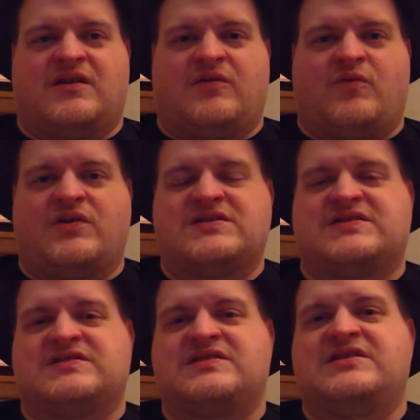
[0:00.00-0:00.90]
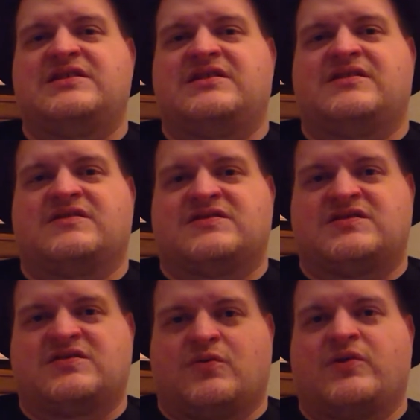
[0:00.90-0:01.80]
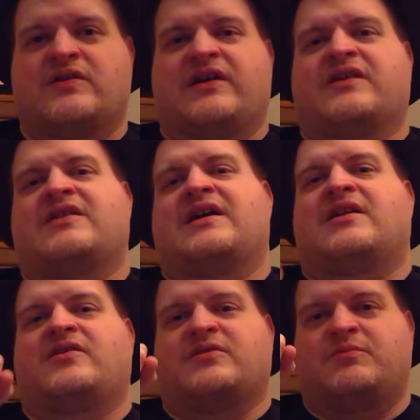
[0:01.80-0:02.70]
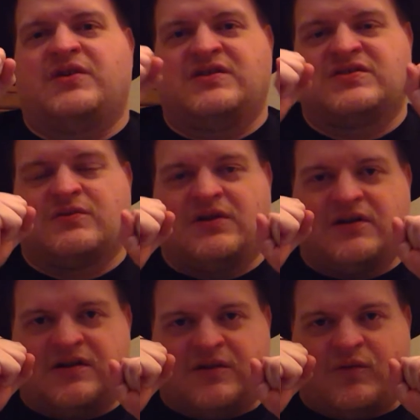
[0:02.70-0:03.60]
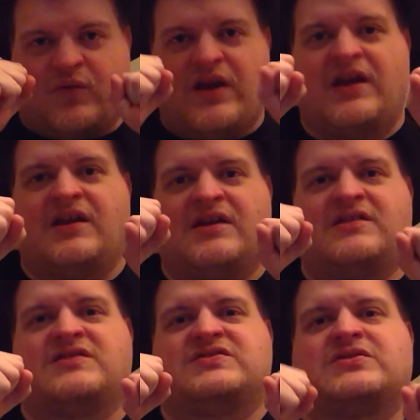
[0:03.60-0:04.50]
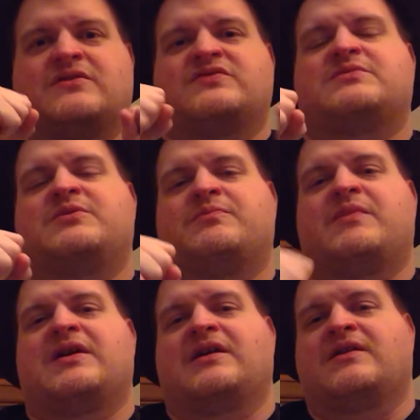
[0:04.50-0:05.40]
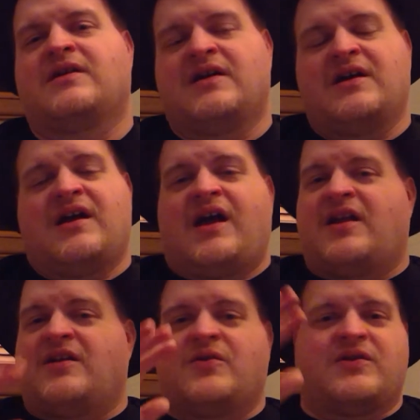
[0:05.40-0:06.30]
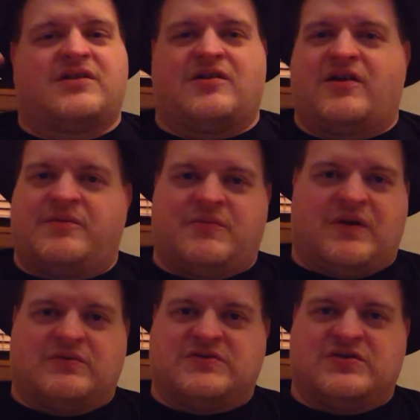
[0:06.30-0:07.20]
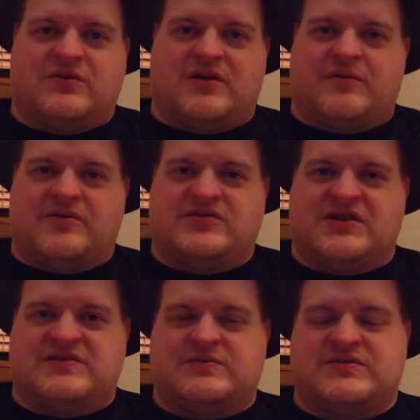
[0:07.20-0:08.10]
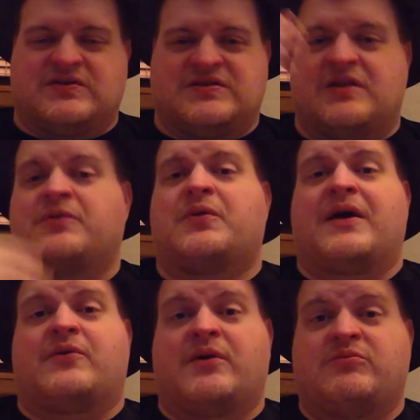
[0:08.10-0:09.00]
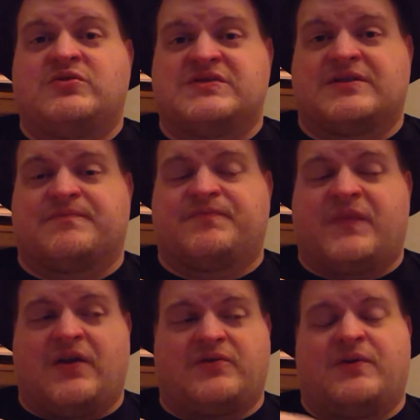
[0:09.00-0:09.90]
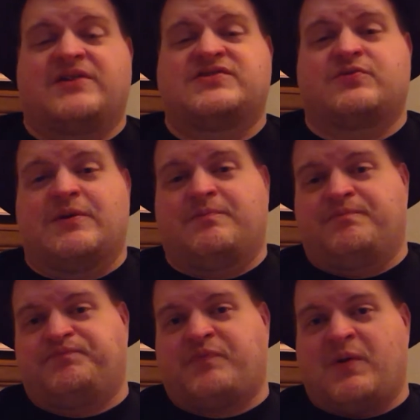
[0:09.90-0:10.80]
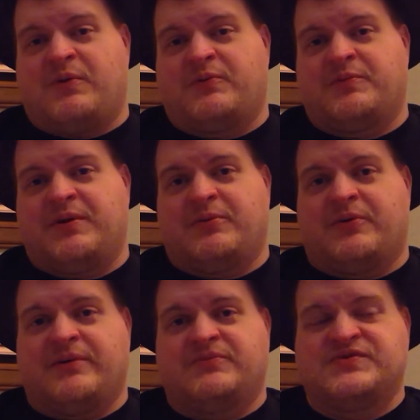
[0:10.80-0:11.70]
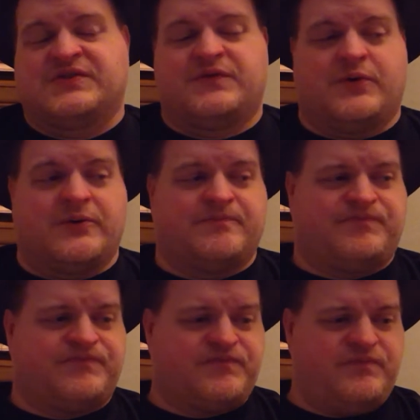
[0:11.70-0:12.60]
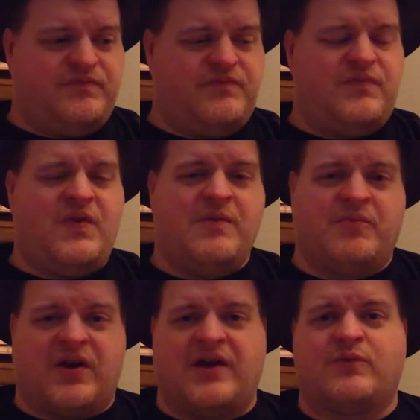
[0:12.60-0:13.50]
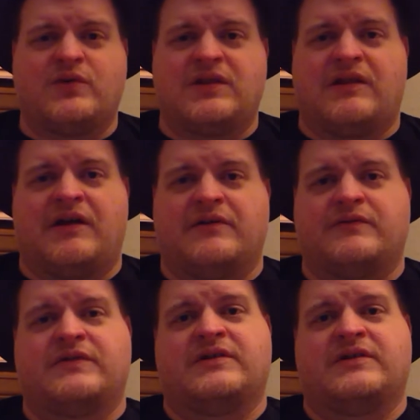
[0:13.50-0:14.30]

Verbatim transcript: I want to see a story like that on the big screen in the way it deserves to be made. And I know I thought I, I was joking about jazz musicals. I don't know how to write music. I could write a script, but I wouldn't be able to write music for it. But I would love